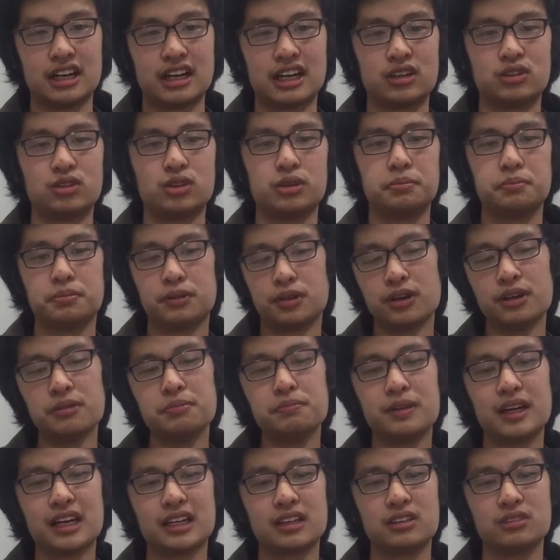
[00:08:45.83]
A
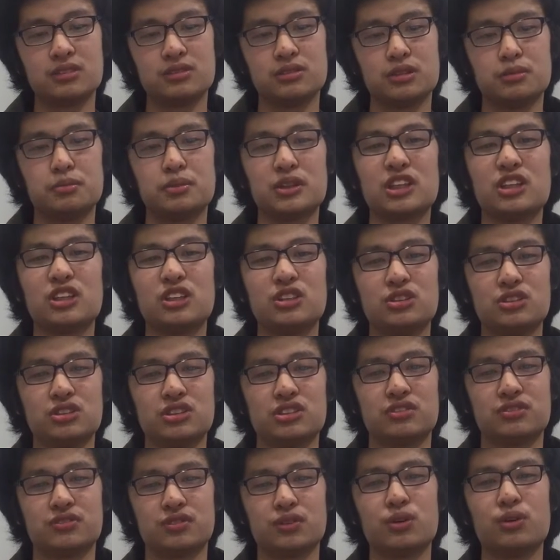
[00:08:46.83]
report button will be
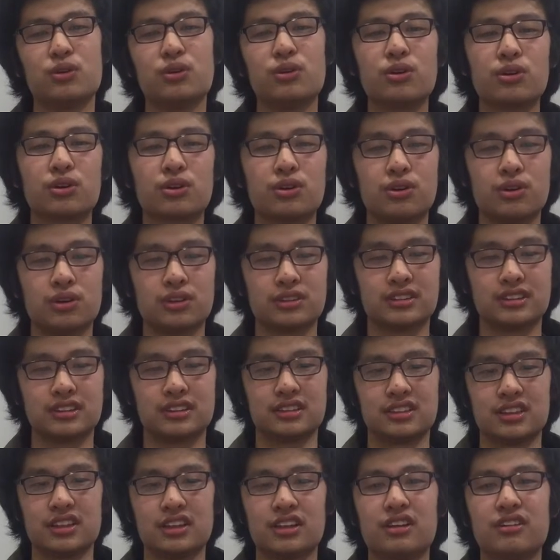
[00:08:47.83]
issued for all
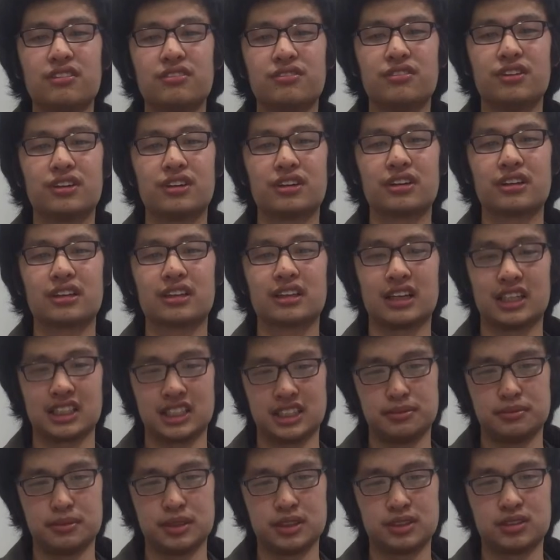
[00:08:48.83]
courses for
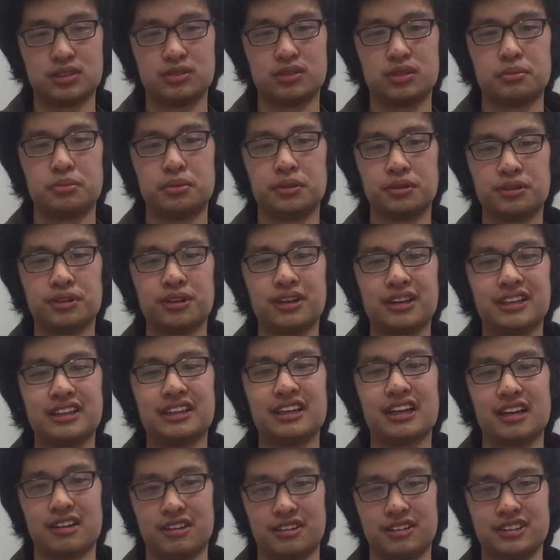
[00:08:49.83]
customers to report
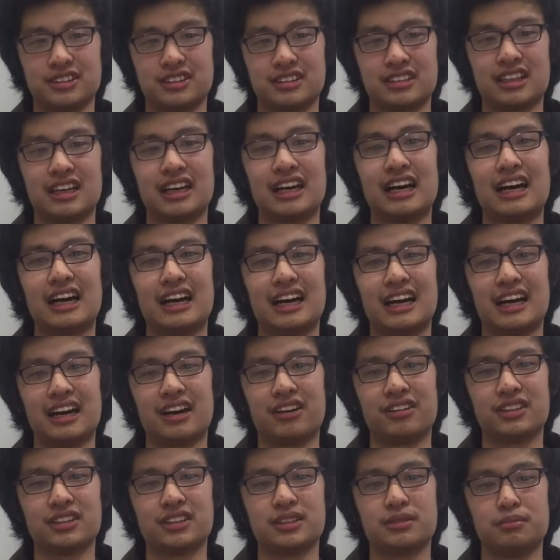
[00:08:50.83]
any errors,
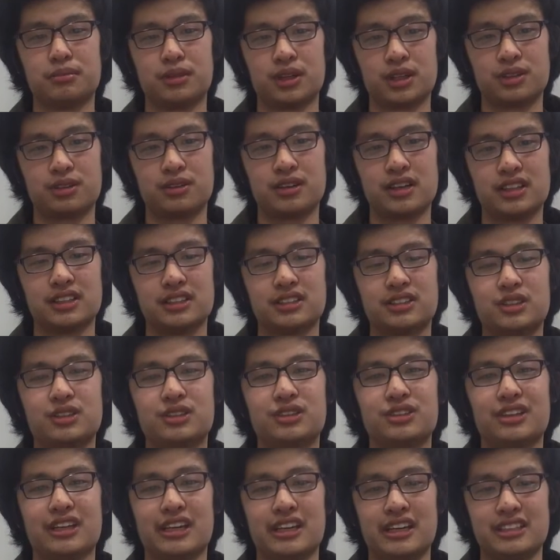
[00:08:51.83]
allowing the moderators
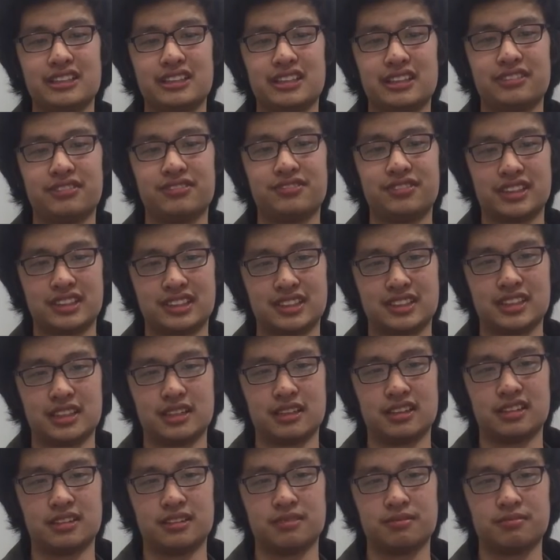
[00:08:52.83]
to easily fix
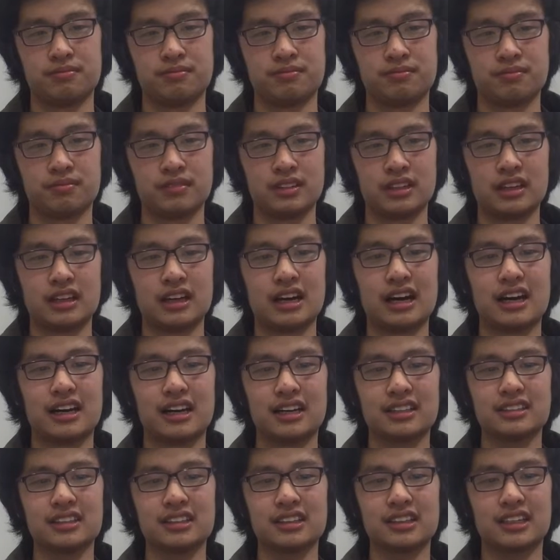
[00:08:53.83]
them.
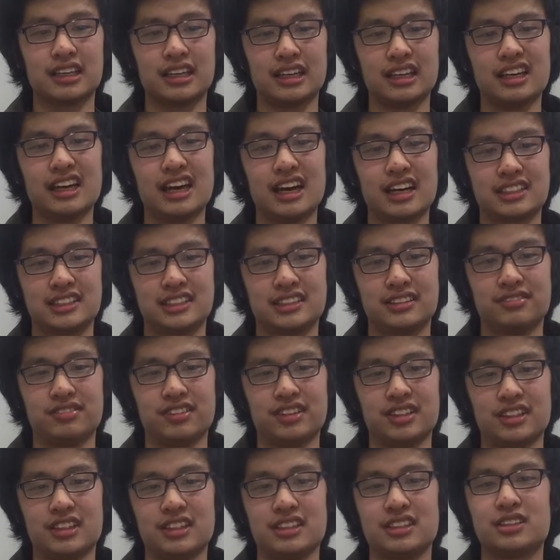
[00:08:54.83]
Another key
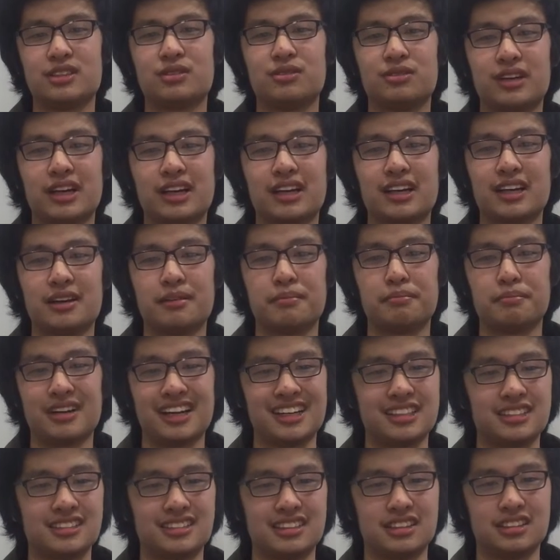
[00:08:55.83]
activity is the regular
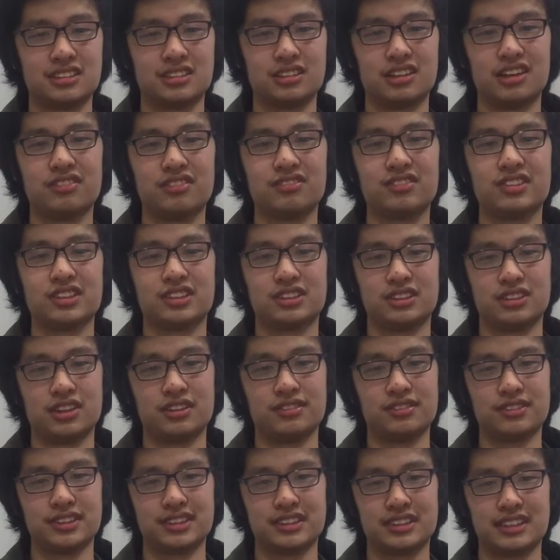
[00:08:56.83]
maintenance of the
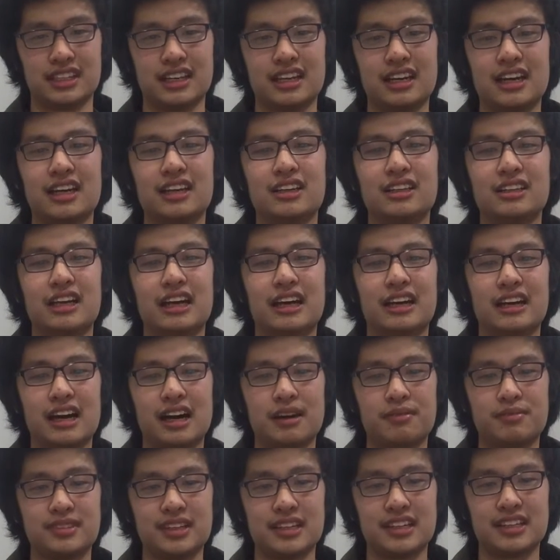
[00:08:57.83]
service and
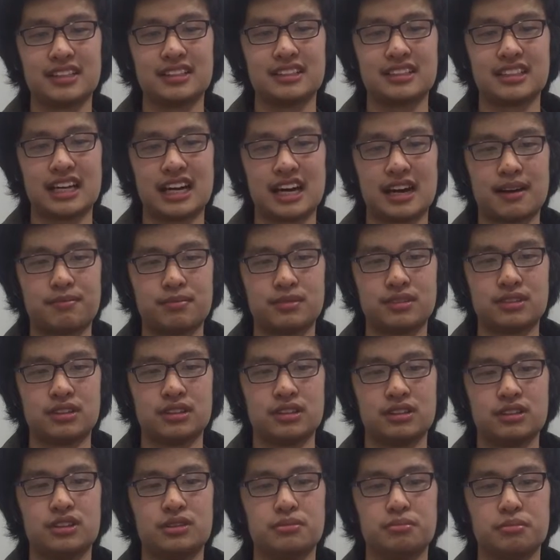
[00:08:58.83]
updating the app
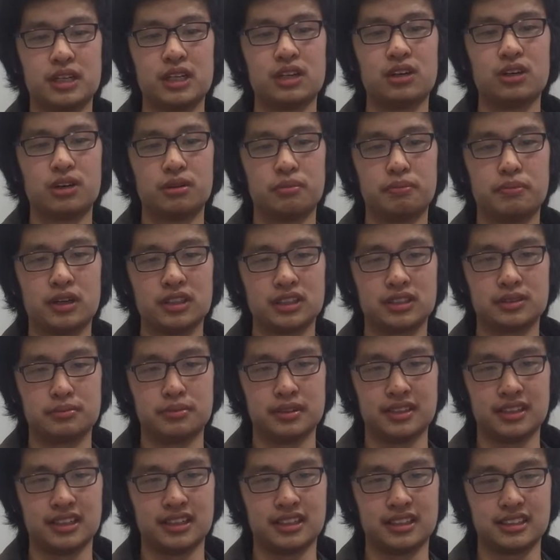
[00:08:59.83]
to meet all
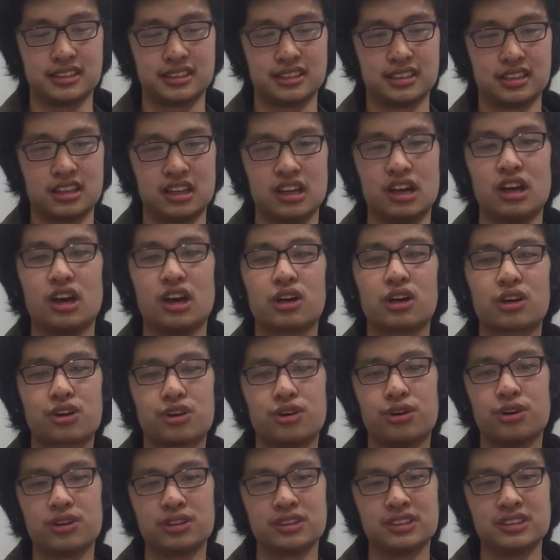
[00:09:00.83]
possibilities.
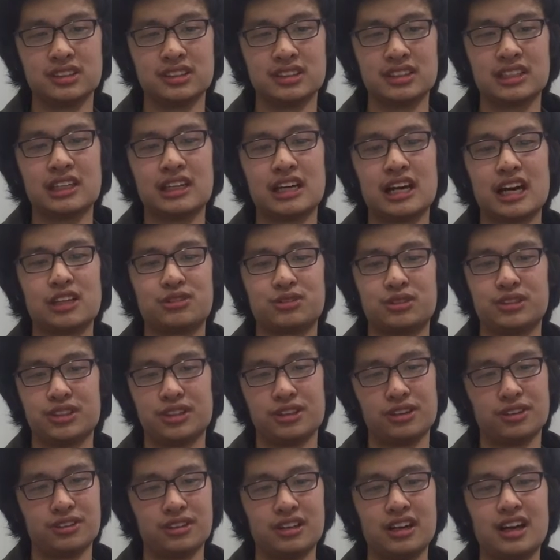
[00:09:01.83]
Courses, as we
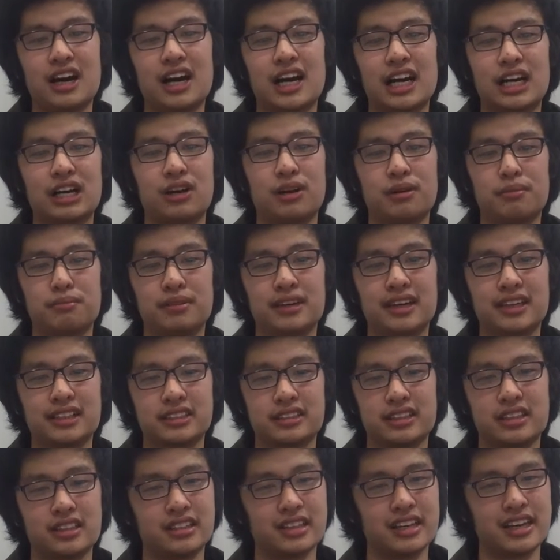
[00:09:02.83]
know, are complex
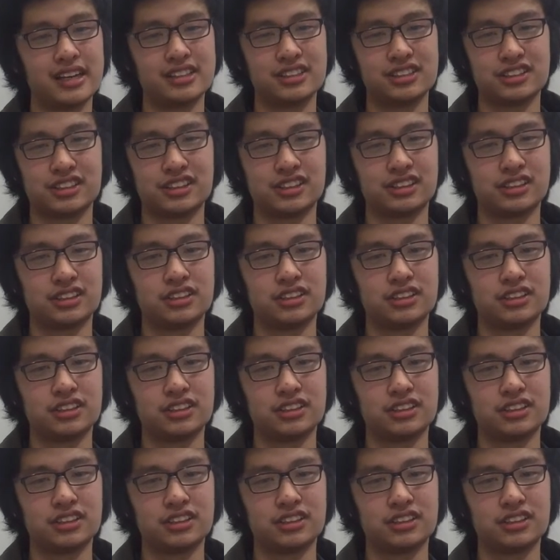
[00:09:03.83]
in nature,